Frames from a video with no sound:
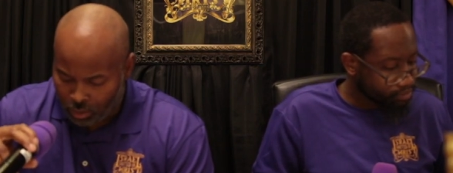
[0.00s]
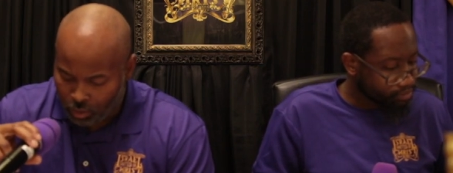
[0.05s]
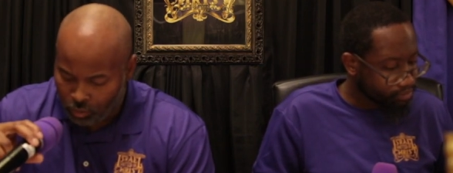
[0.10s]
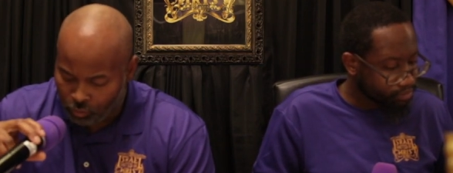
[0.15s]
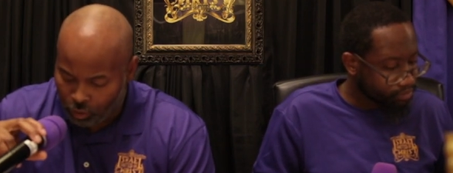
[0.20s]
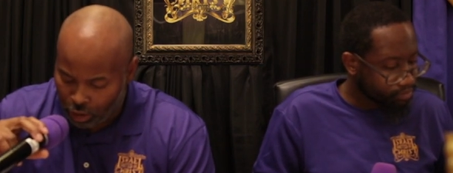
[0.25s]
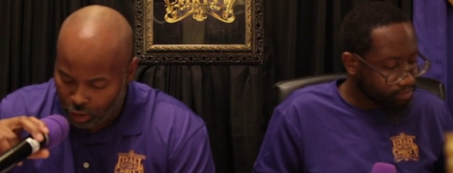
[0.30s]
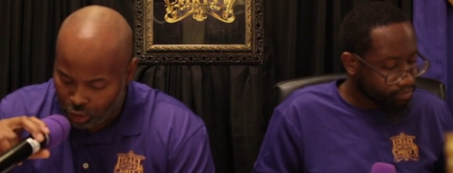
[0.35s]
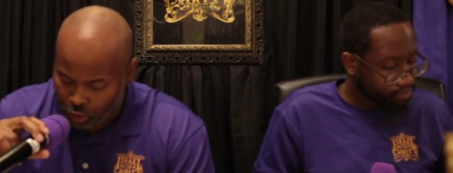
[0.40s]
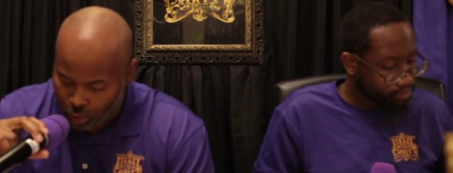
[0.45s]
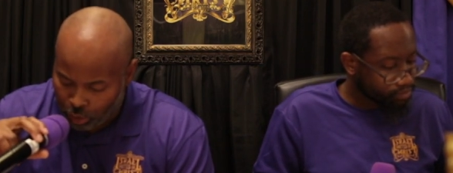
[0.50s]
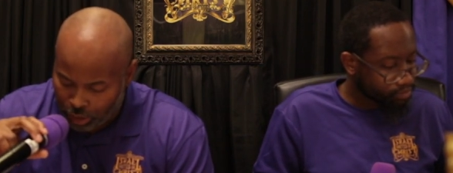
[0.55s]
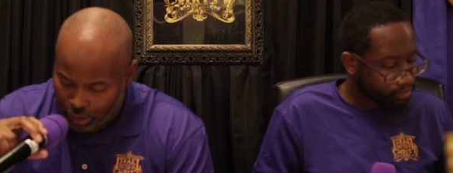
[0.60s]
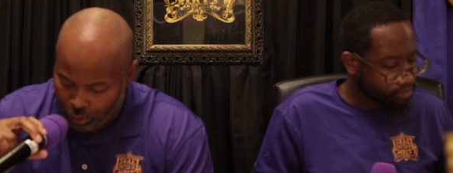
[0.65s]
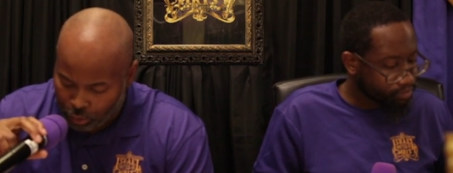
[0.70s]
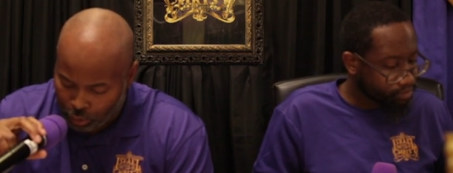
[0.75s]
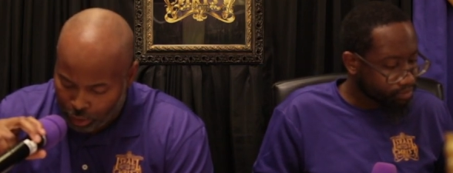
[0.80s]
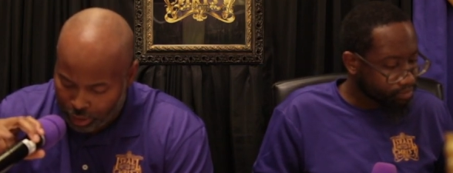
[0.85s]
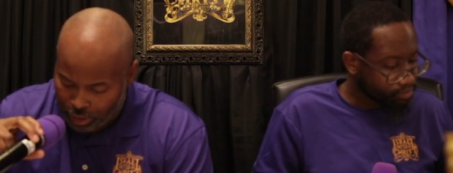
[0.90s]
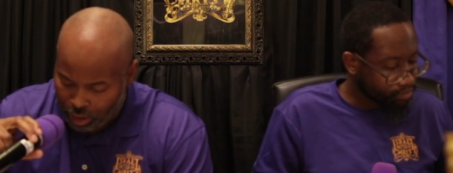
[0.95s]
Speaker 1: Verse
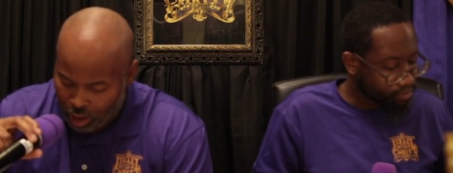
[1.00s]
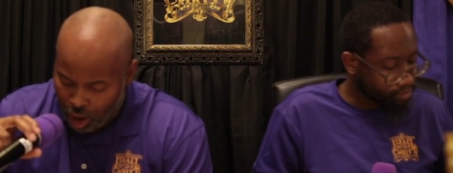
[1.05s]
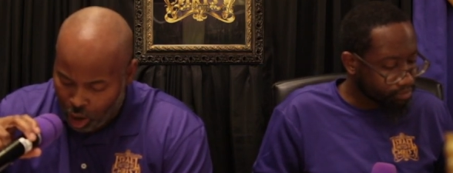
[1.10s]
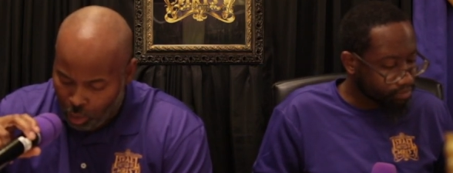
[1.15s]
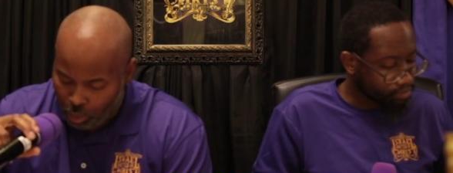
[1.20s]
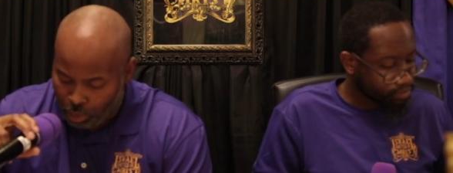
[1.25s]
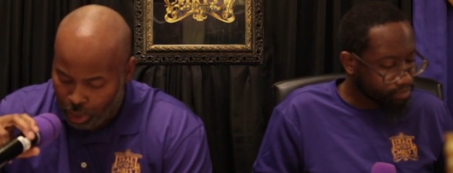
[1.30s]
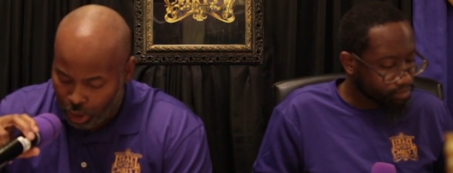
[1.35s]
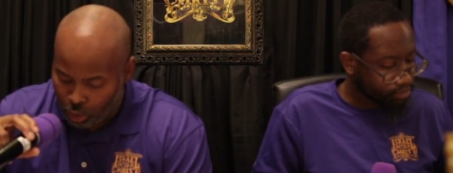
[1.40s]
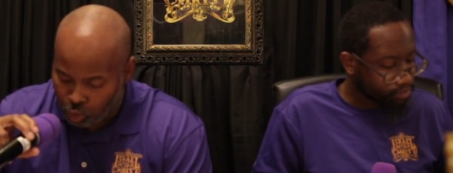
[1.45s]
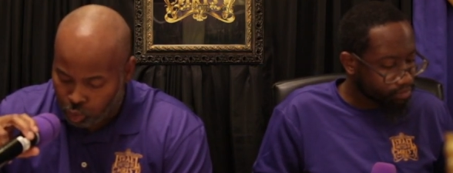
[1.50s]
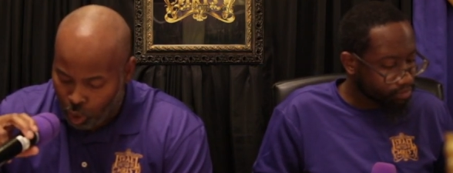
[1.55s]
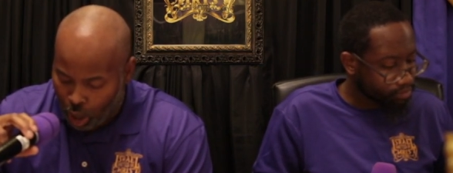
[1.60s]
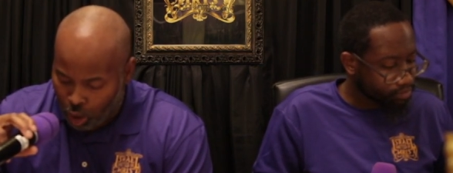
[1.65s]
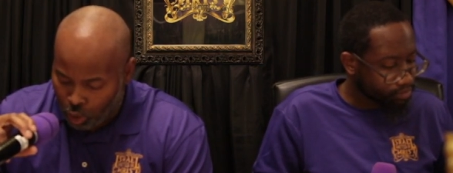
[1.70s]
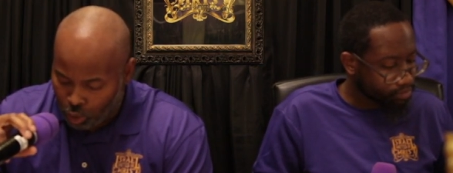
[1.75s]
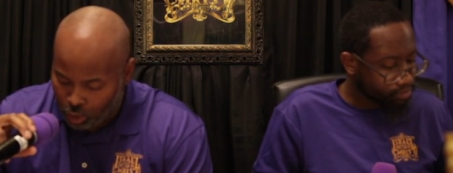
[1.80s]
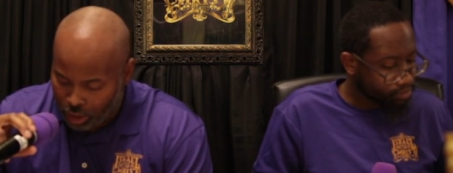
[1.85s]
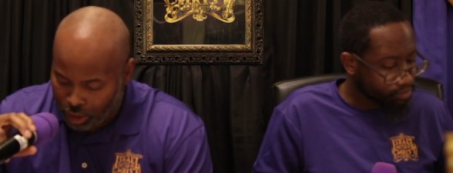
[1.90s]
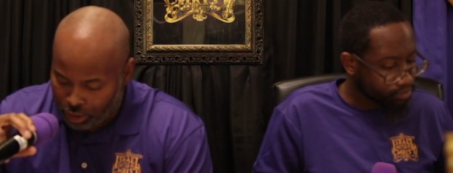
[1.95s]
23, mm-hmm. But
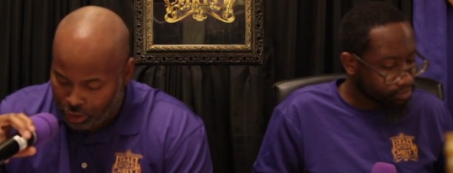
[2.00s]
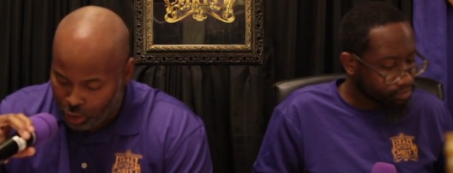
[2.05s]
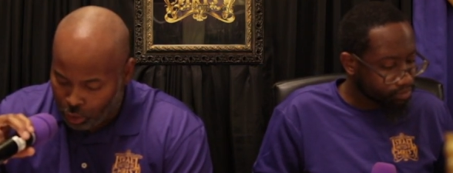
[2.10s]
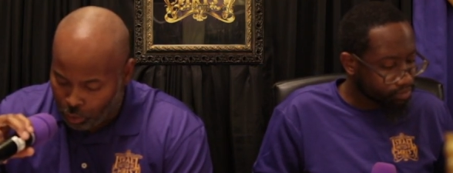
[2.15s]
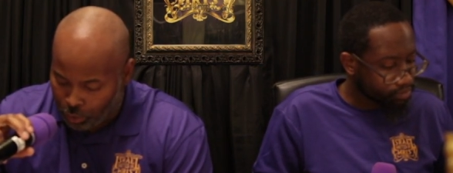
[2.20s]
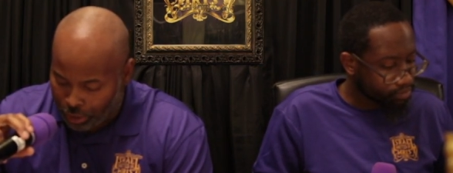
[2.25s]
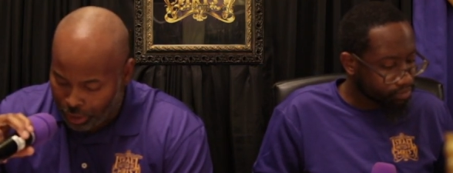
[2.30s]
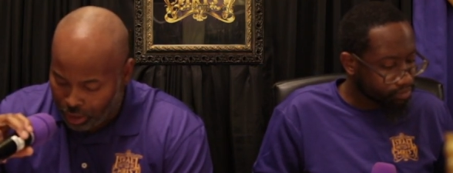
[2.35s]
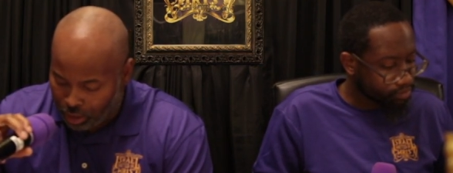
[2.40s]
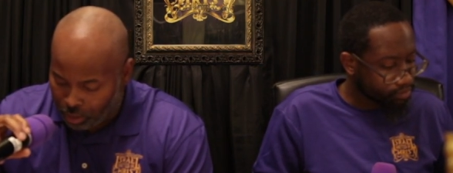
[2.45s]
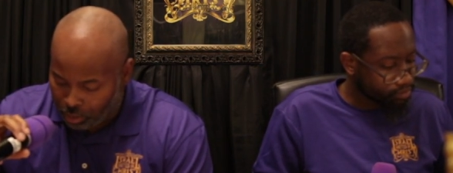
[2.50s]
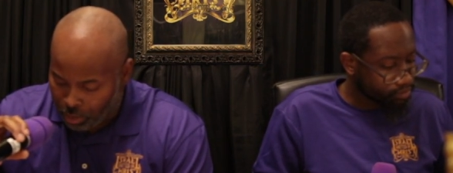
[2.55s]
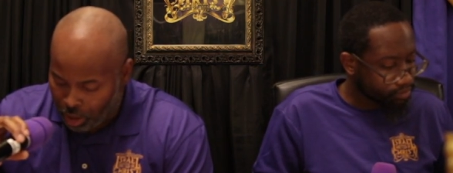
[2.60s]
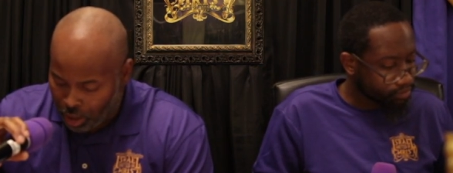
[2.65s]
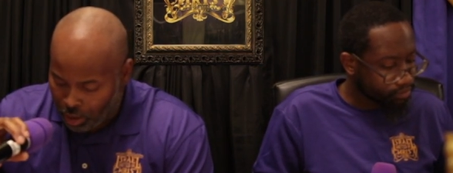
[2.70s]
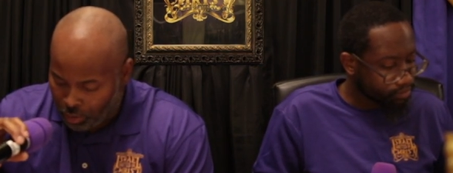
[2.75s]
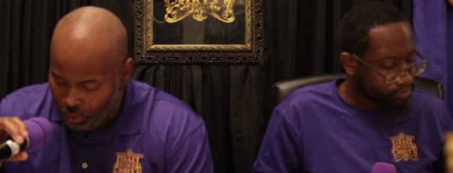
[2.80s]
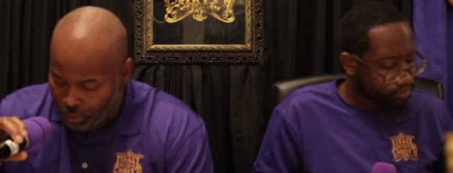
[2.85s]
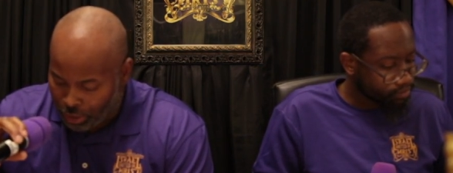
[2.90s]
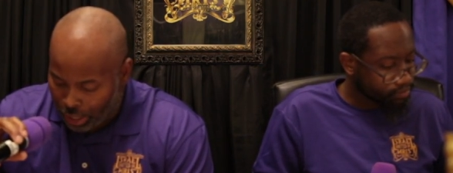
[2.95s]
woe unto them
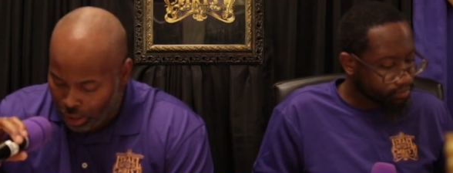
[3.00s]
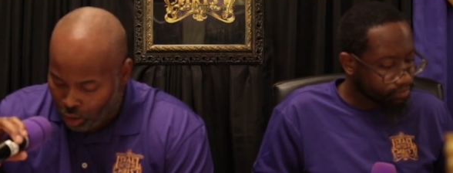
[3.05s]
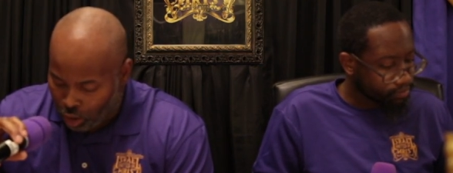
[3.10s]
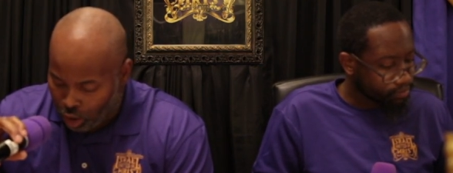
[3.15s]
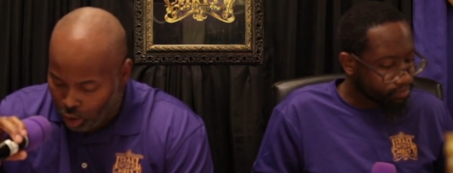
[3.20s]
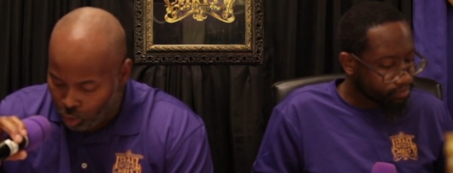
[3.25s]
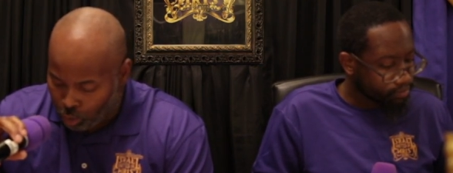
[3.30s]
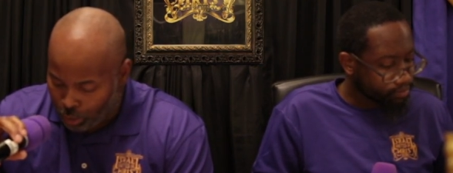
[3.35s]
that are